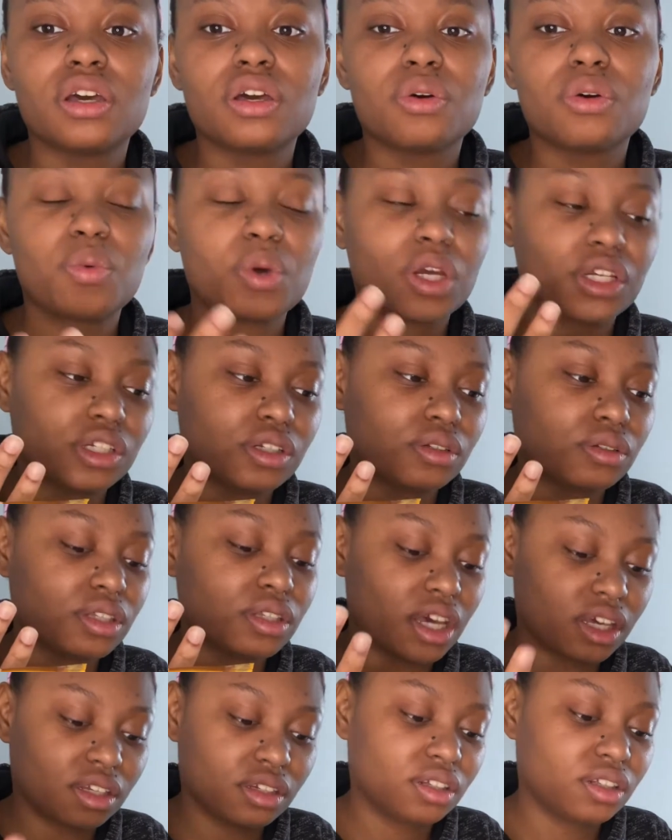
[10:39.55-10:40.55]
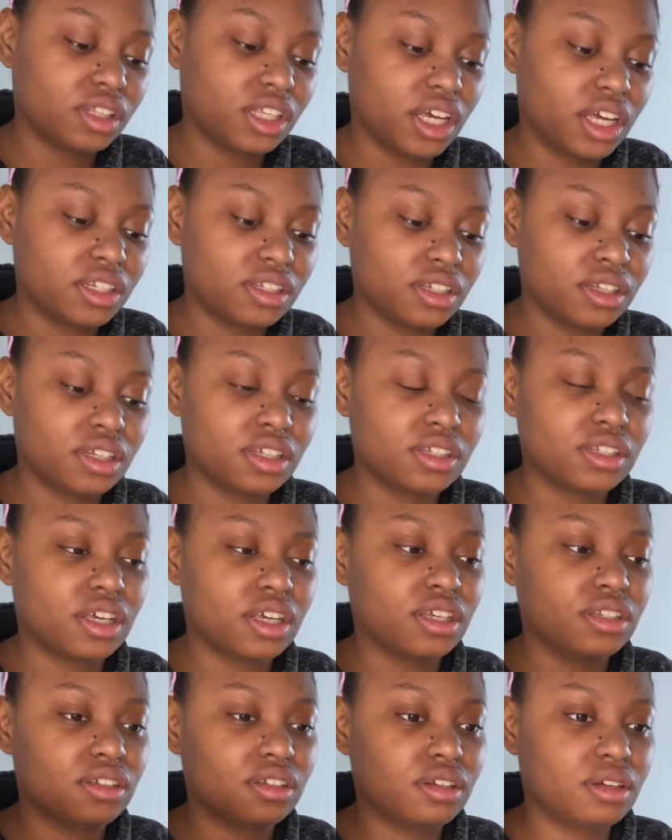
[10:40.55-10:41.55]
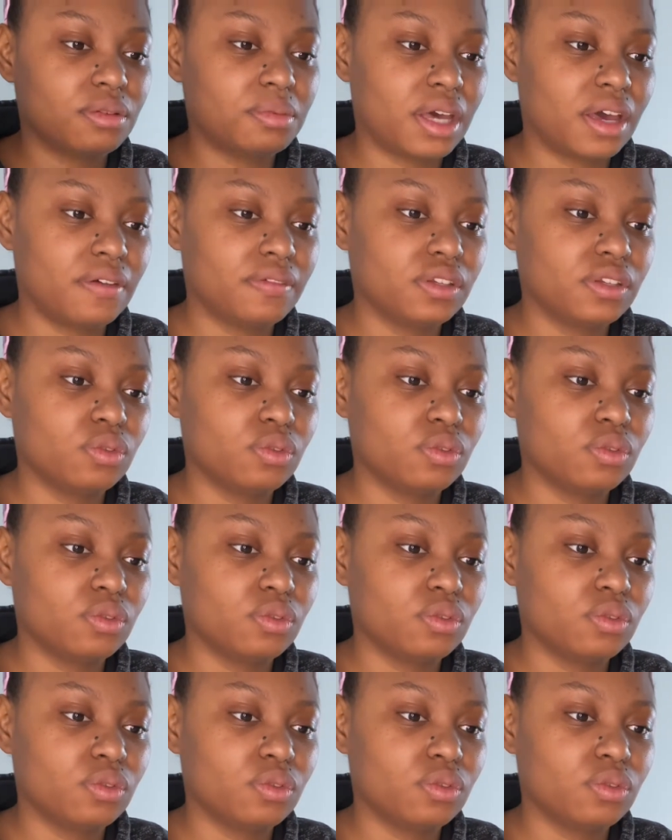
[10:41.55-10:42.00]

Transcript: which technically I did because I ended up having